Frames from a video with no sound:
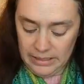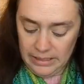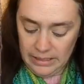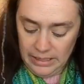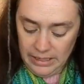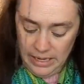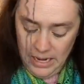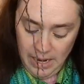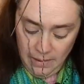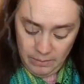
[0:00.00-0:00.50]

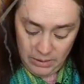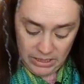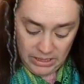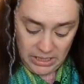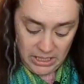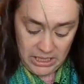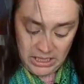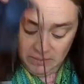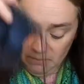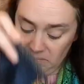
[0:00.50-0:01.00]
yeah, I'm
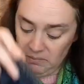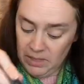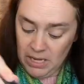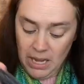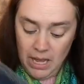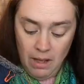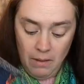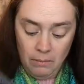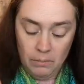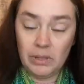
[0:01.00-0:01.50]
just
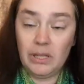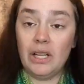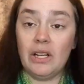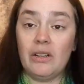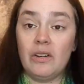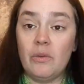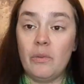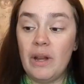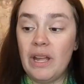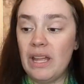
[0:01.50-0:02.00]

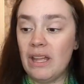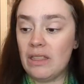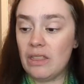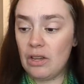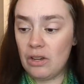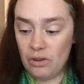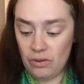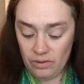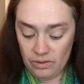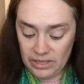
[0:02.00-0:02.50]
plugging away at
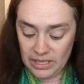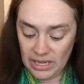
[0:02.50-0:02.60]
those.